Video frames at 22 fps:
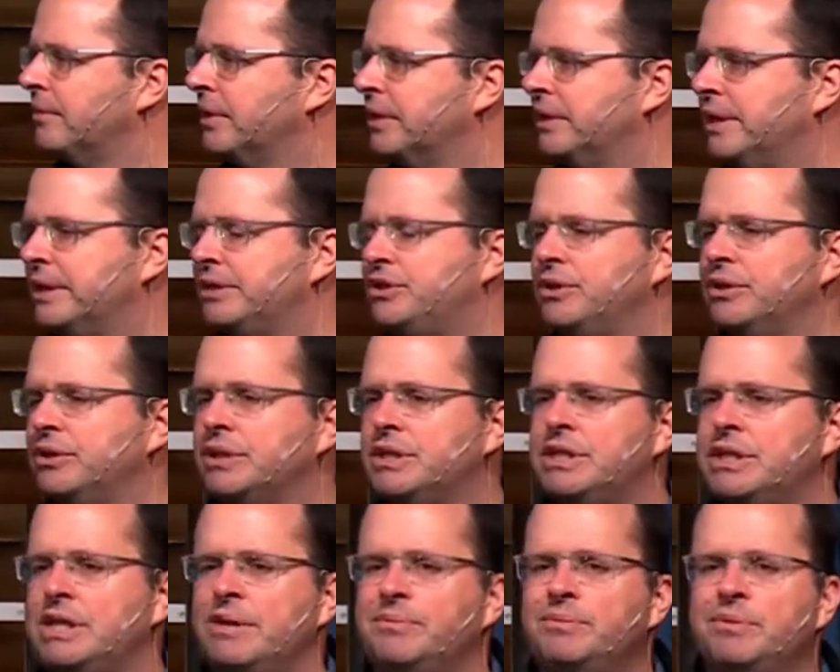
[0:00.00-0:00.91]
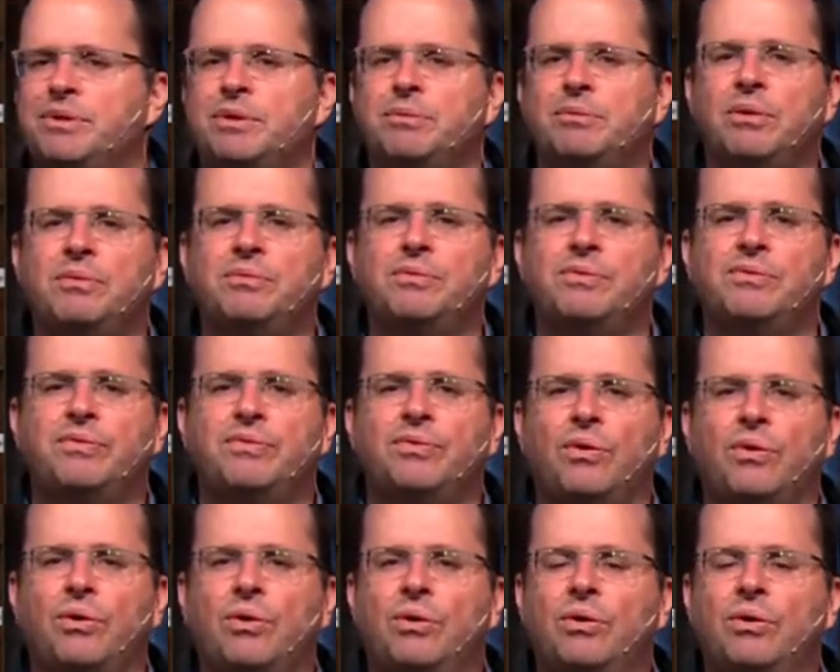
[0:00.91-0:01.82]
That you're acceptable
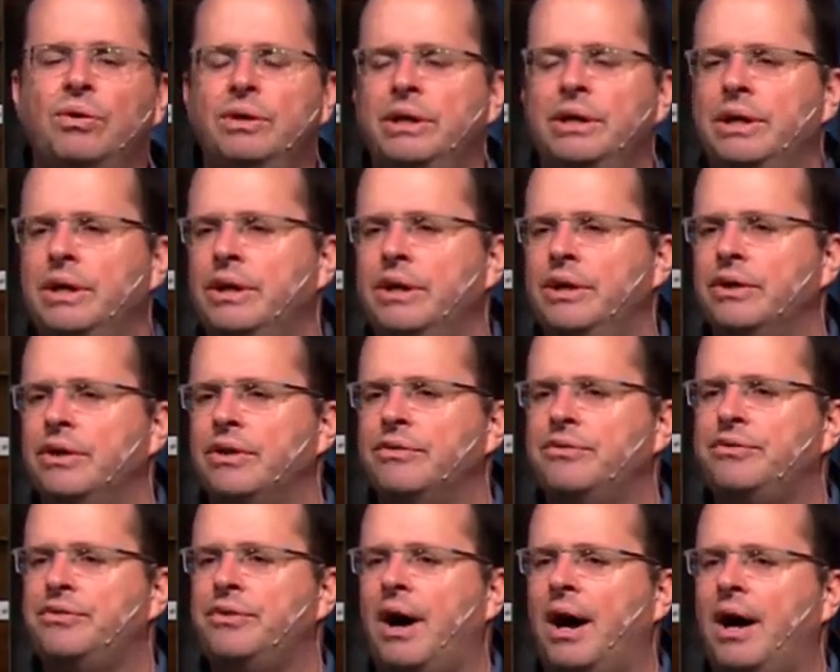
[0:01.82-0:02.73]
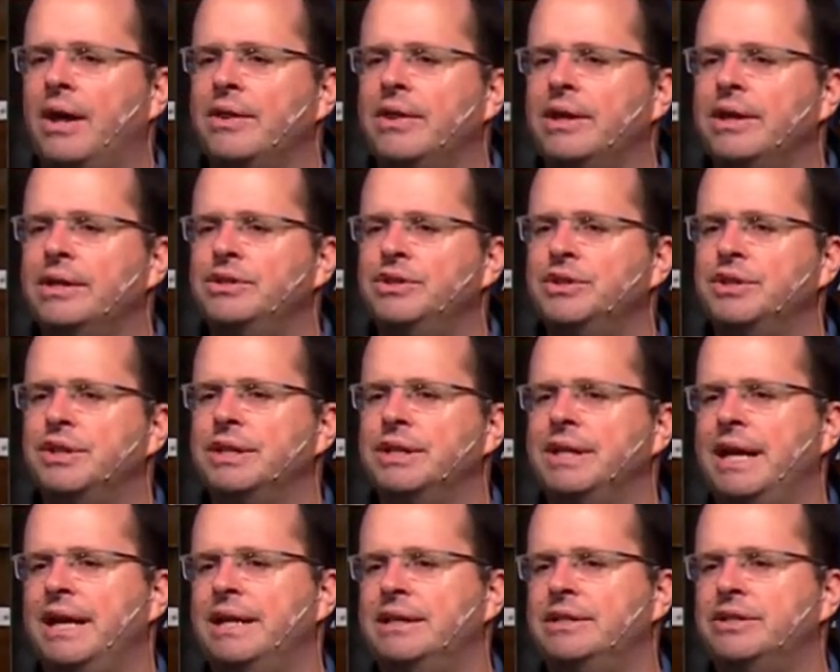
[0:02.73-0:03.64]
before the Father, and you can
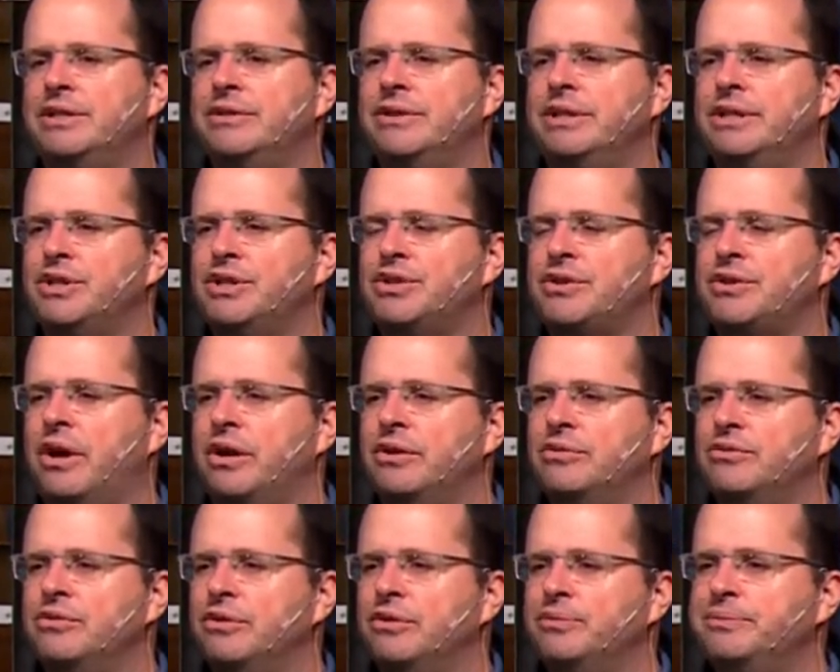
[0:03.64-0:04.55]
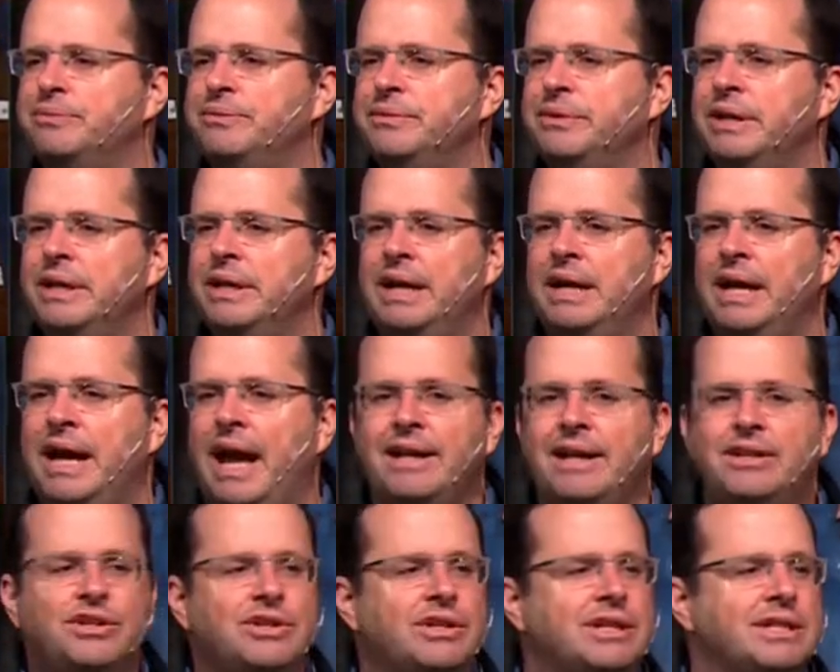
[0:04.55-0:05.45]
enter His throne room,
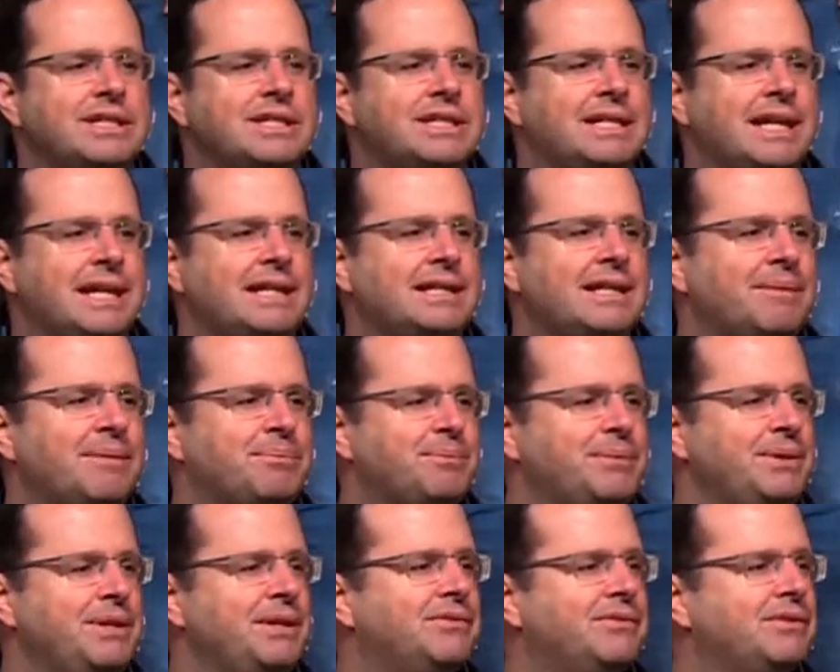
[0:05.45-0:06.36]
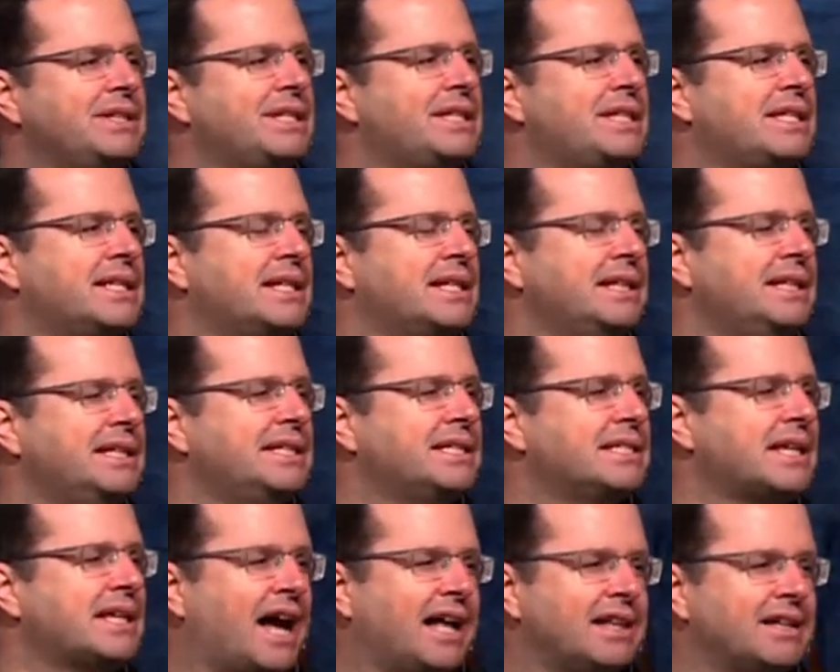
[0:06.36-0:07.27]
and you can send up even silly
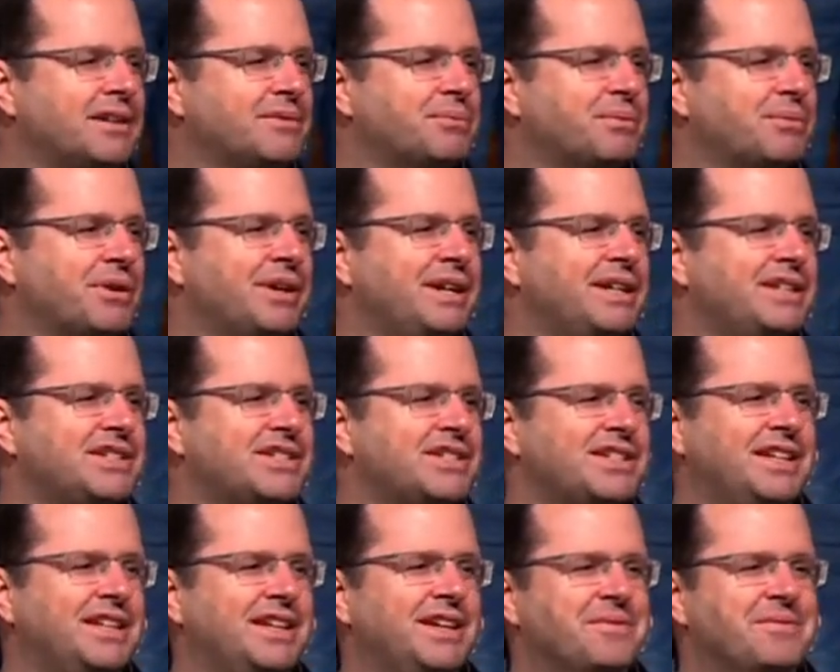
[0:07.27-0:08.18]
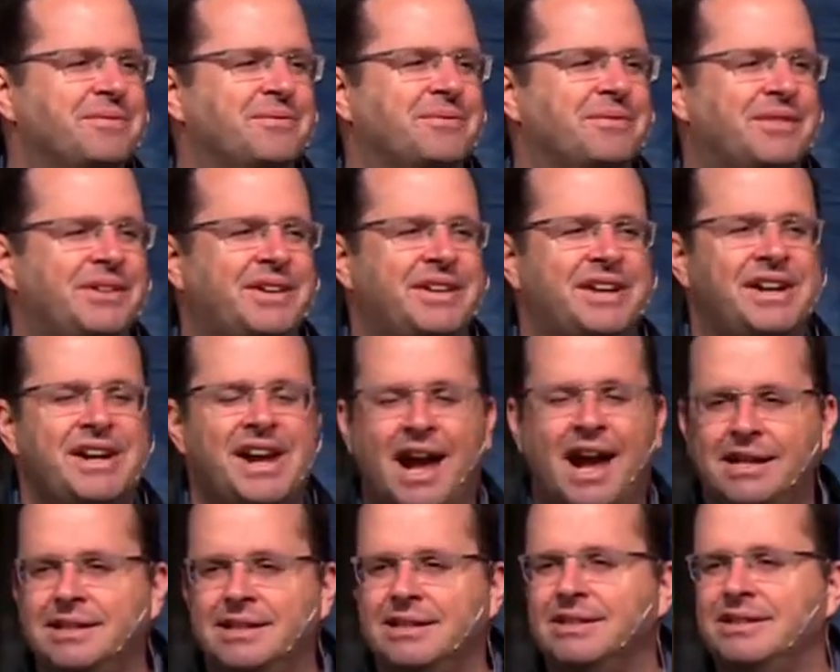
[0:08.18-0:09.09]
silent prayers to Him,
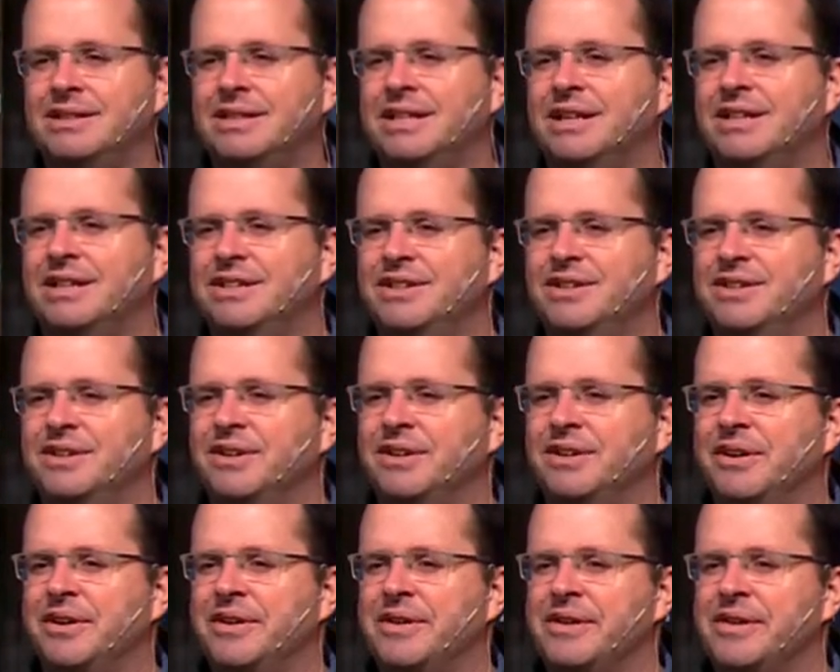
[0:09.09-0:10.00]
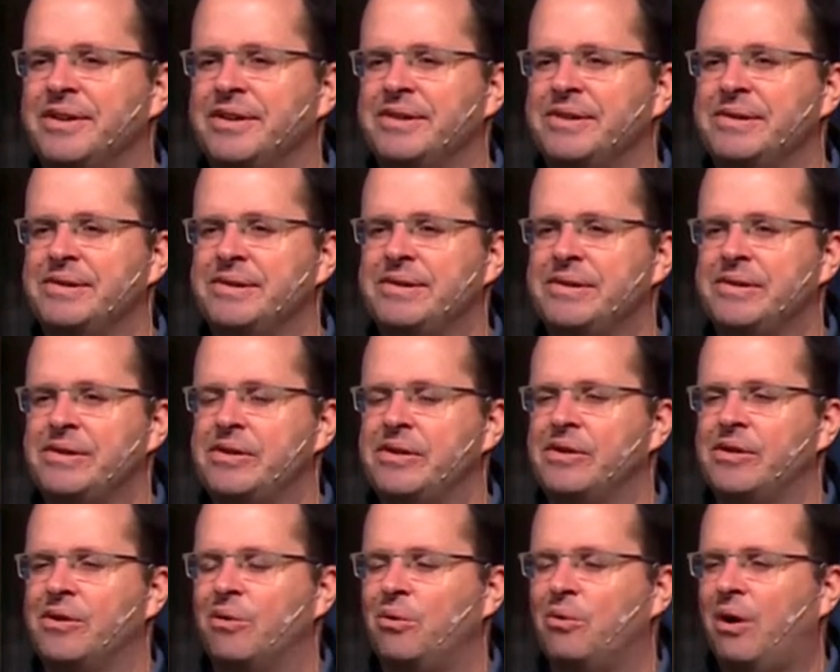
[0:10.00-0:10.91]
and He'll hear you.
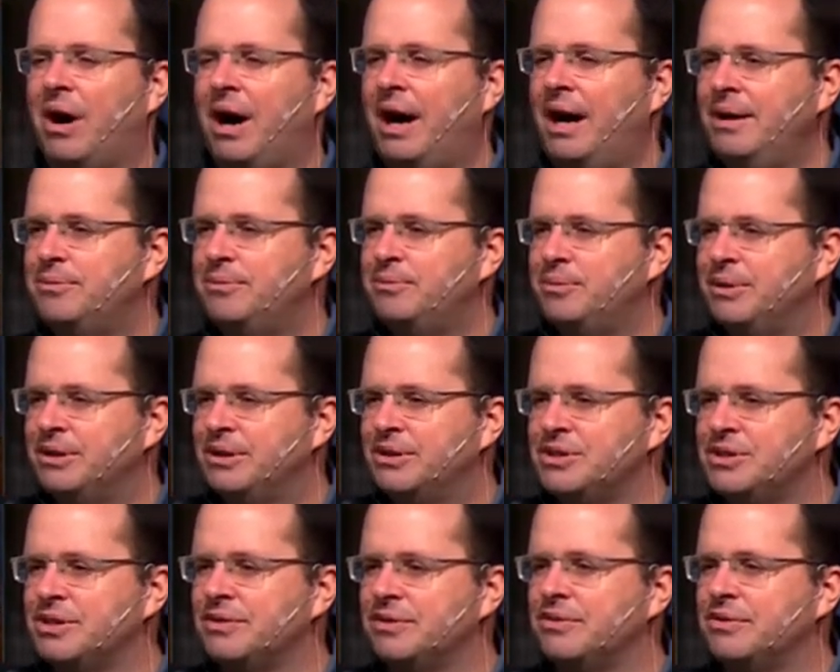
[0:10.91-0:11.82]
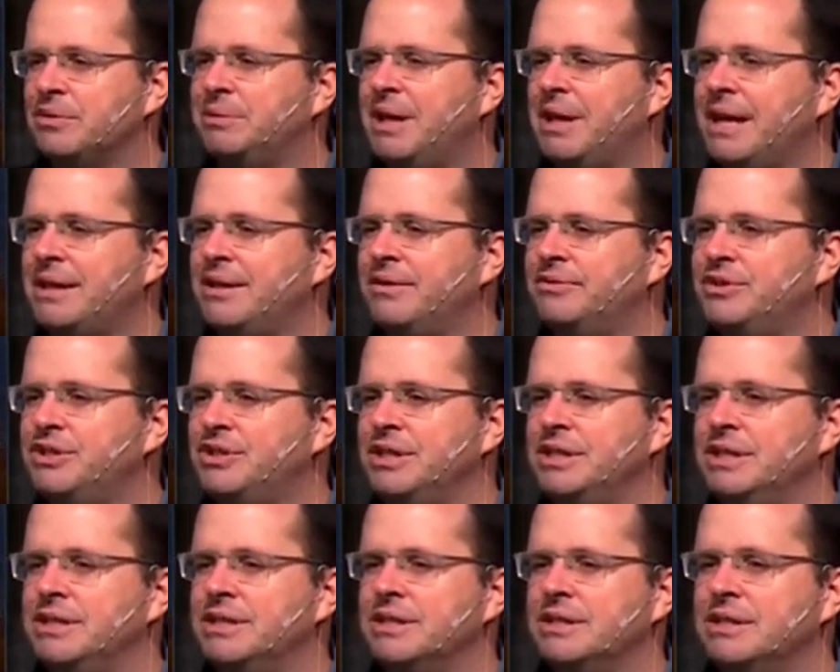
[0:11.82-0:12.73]
Why? Because of the blood of
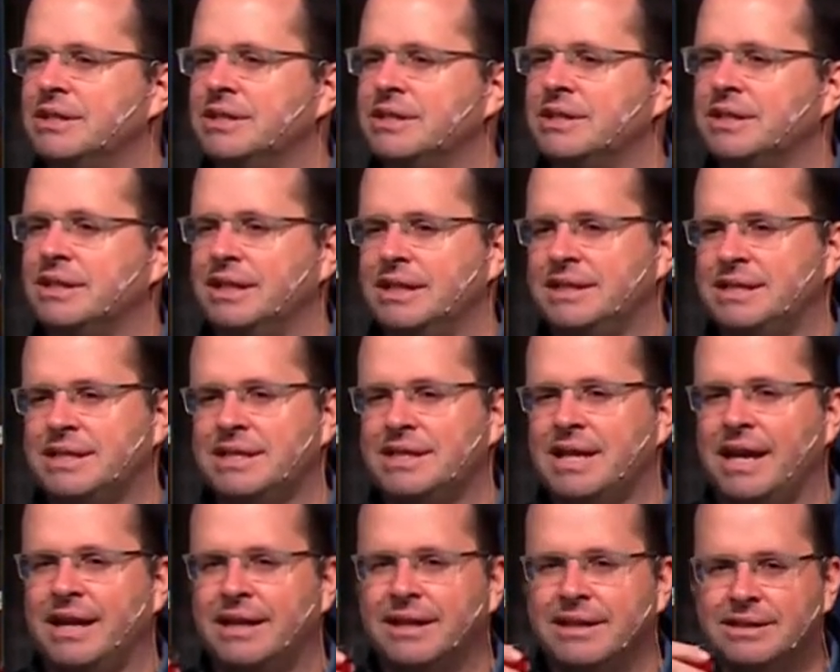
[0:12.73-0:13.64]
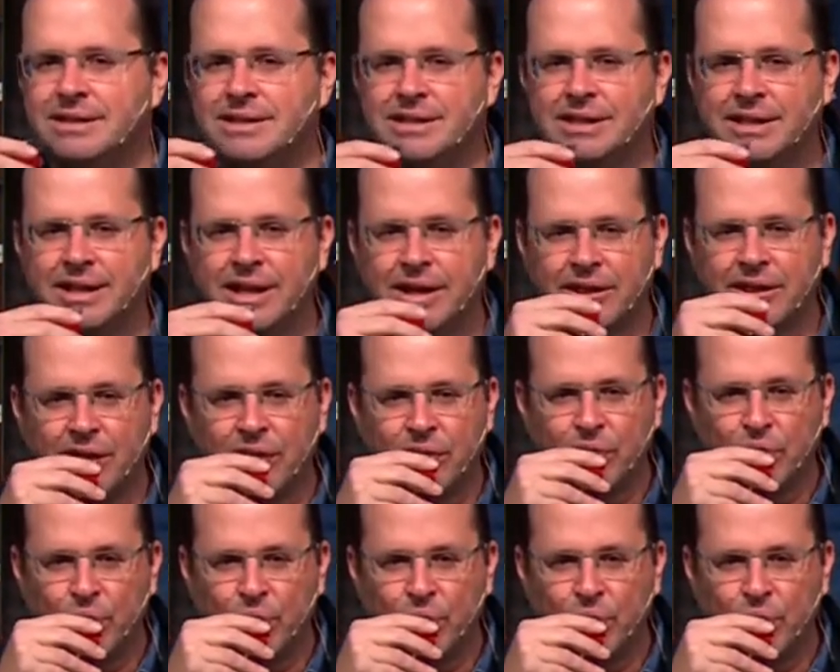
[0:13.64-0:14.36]
Jesus. So let's take it together.